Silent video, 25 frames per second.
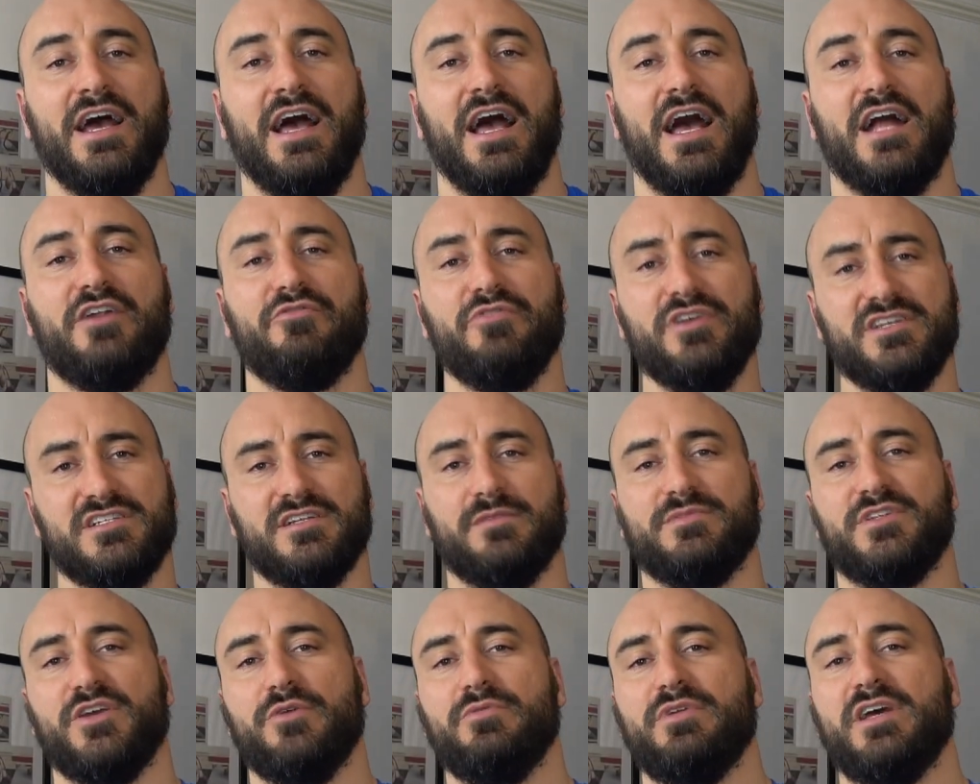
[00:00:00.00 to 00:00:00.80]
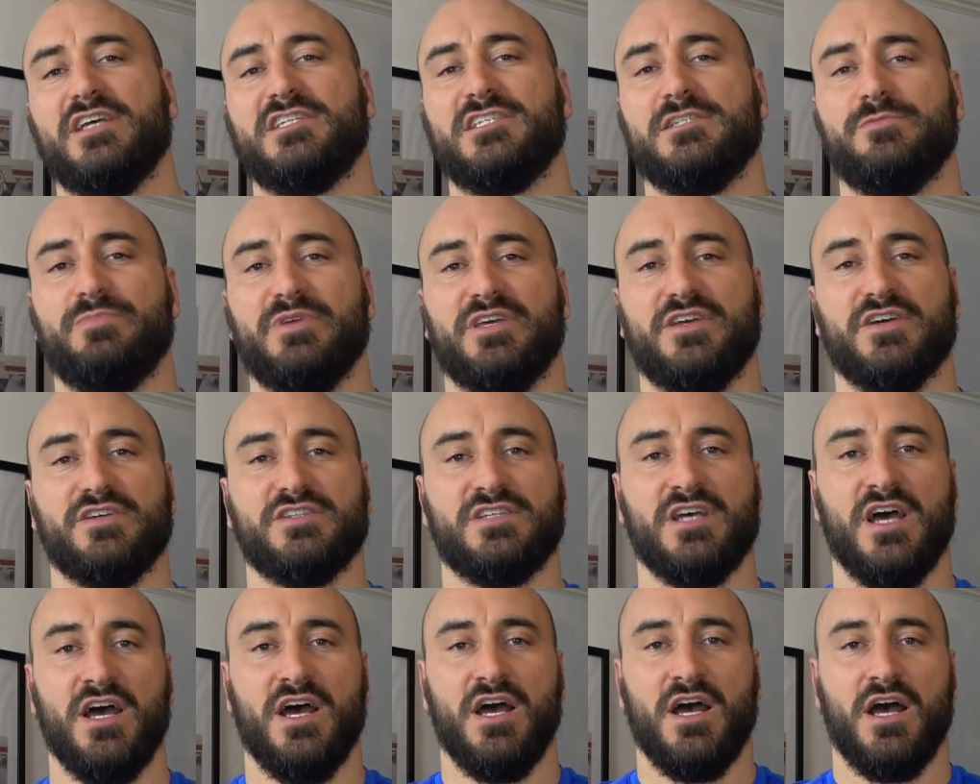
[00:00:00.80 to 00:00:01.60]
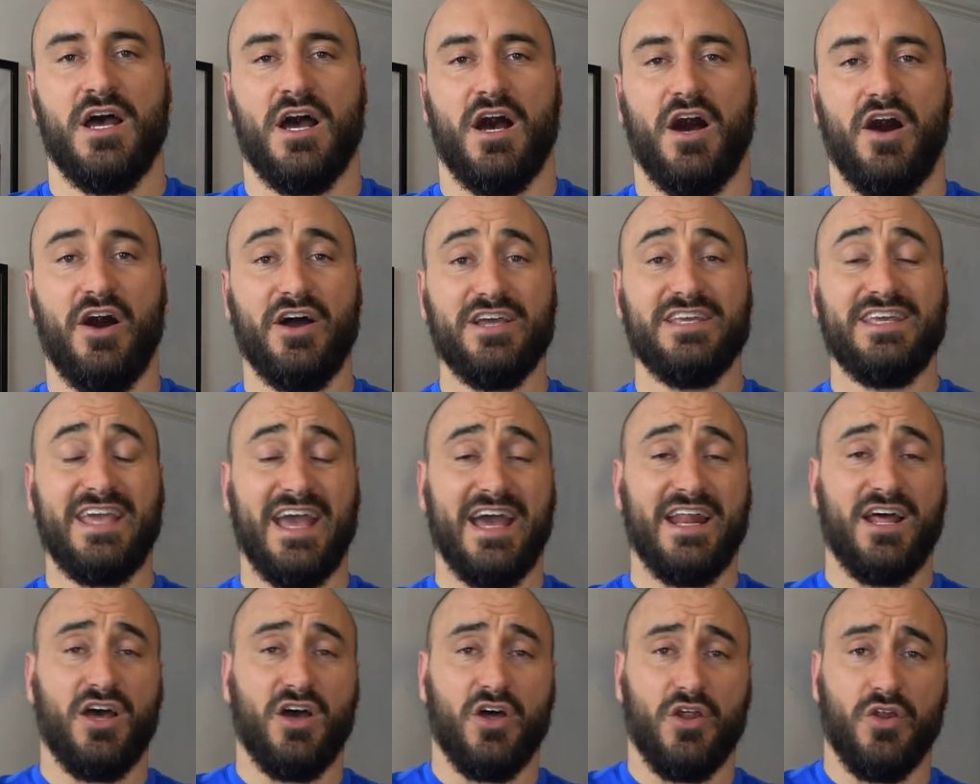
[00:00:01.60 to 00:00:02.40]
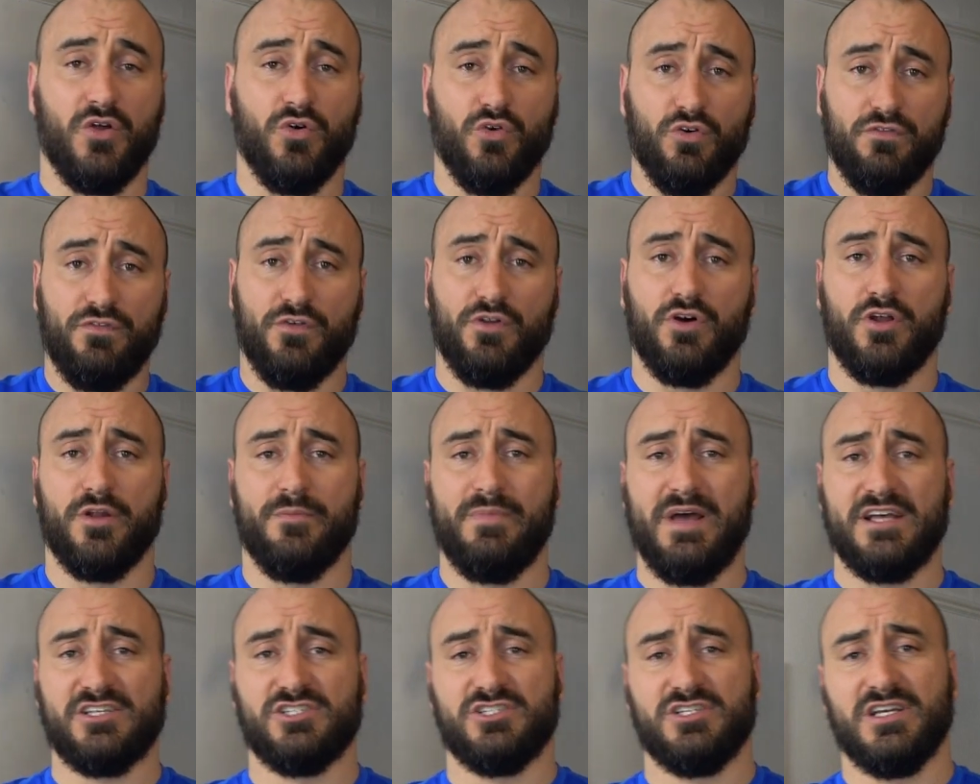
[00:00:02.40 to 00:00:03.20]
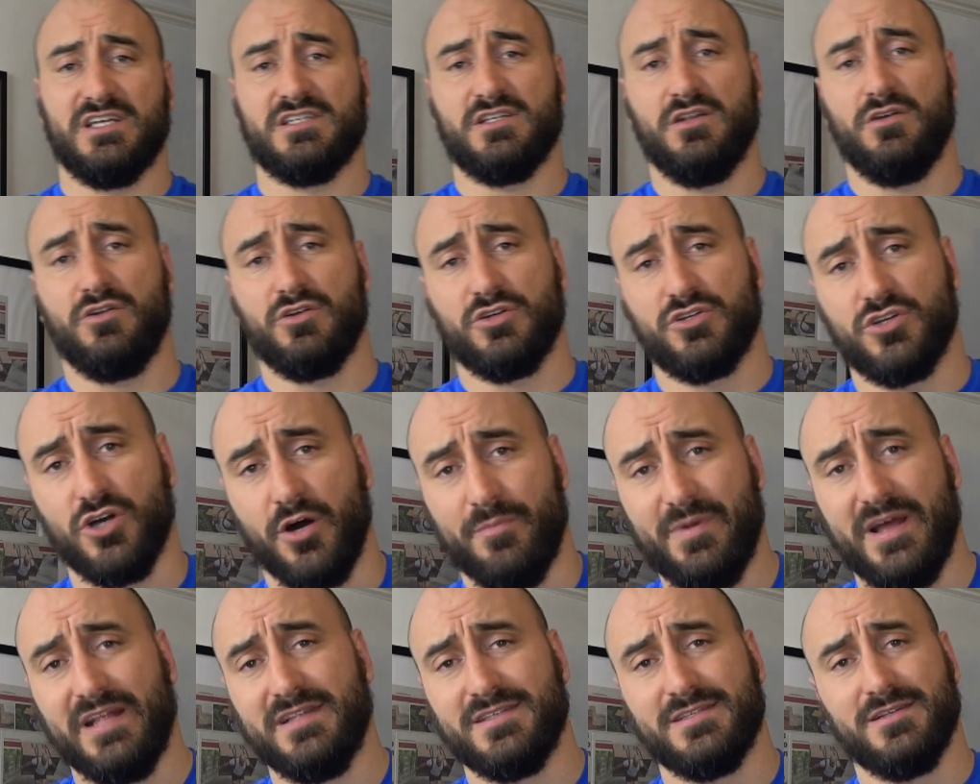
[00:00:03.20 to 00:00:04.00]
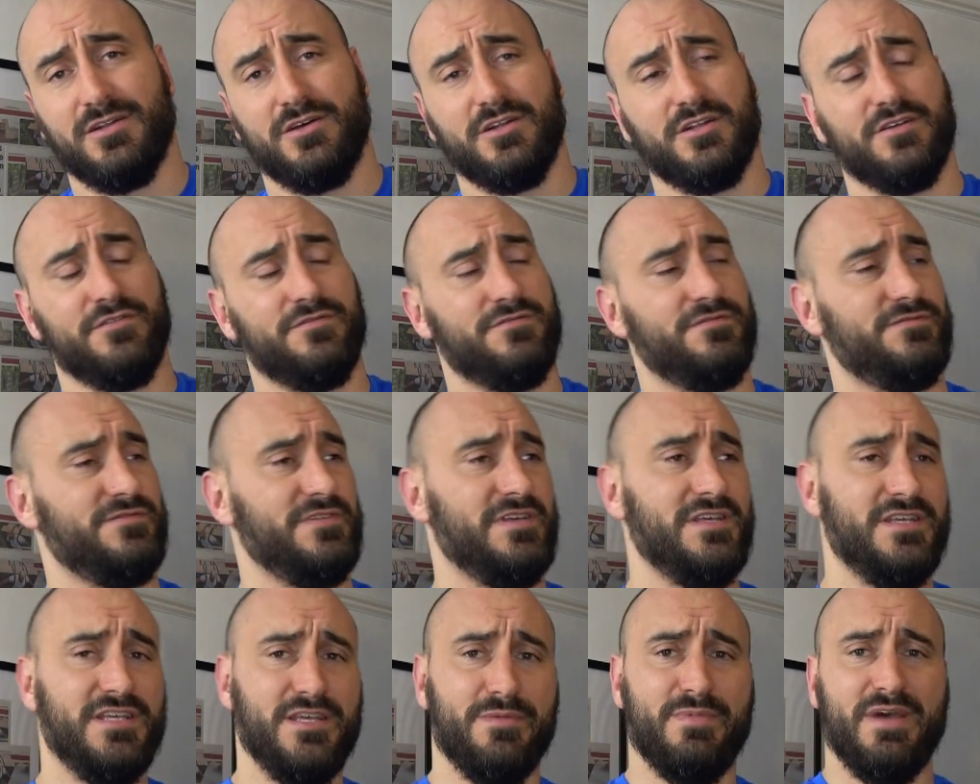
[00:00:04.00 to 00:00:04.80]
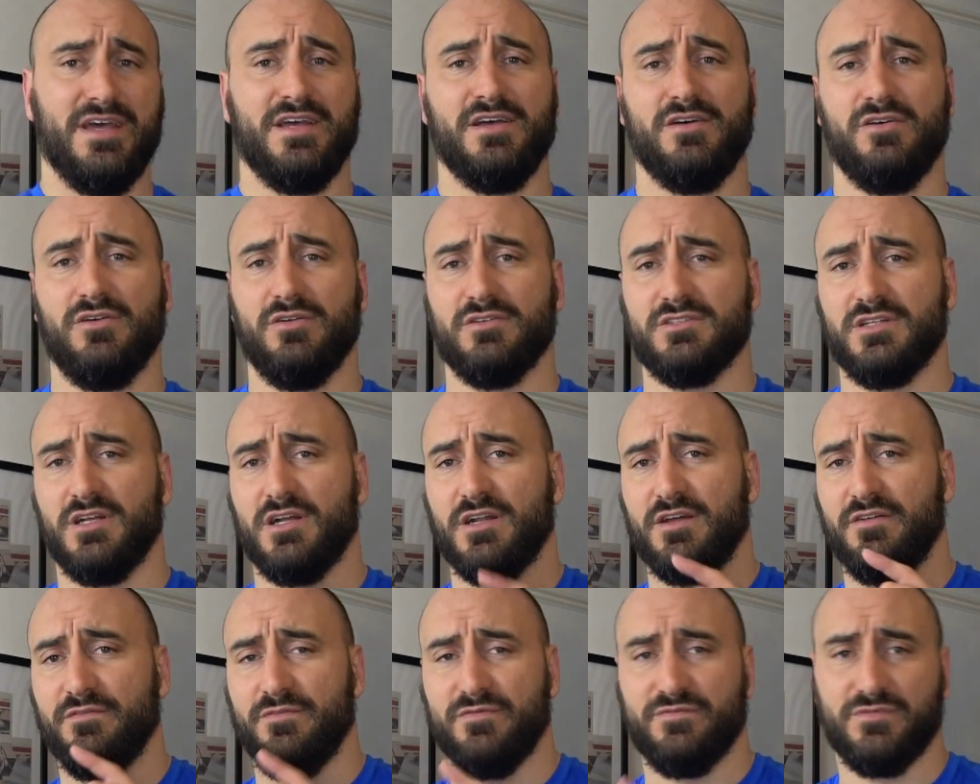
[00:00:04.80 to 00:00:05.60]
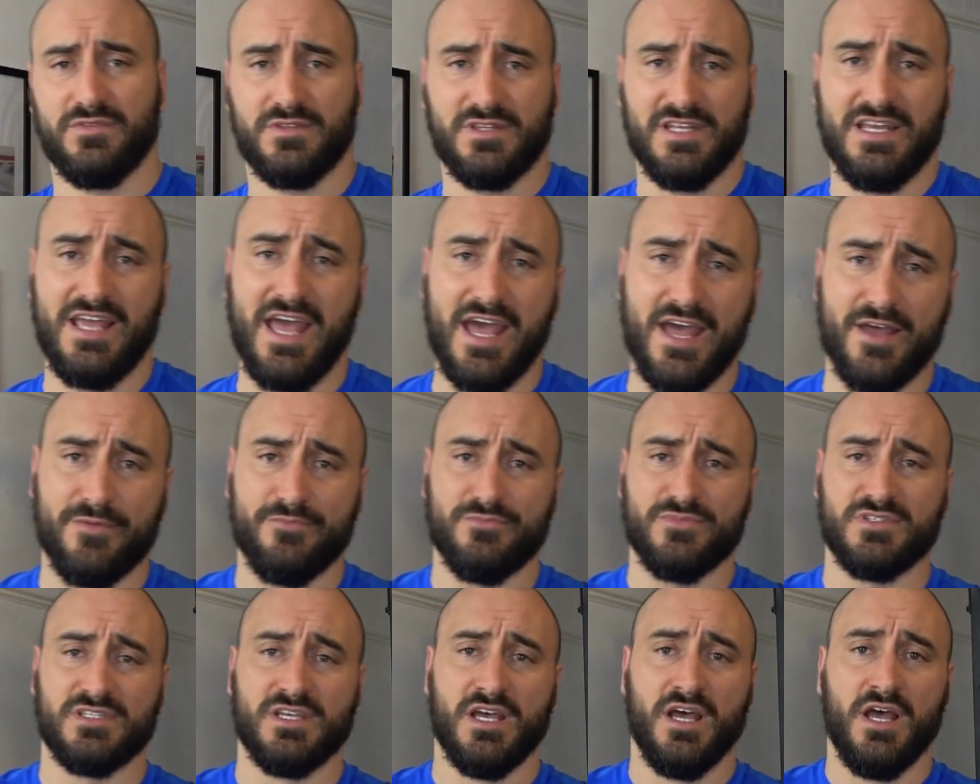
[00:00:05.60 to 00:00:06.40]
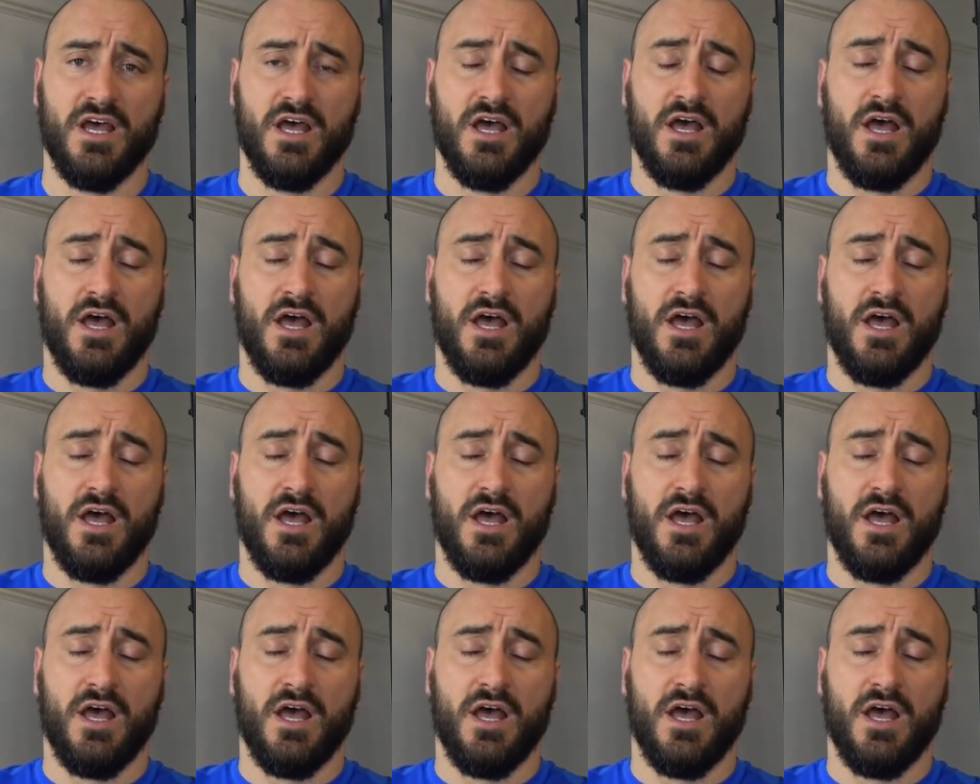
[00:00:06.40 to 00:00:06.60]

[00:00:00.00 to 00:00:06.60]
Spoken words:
And the reason I'm doing this is because I get an awful lot of messages, a lot of comments, a lot of emails, a lot of DMs,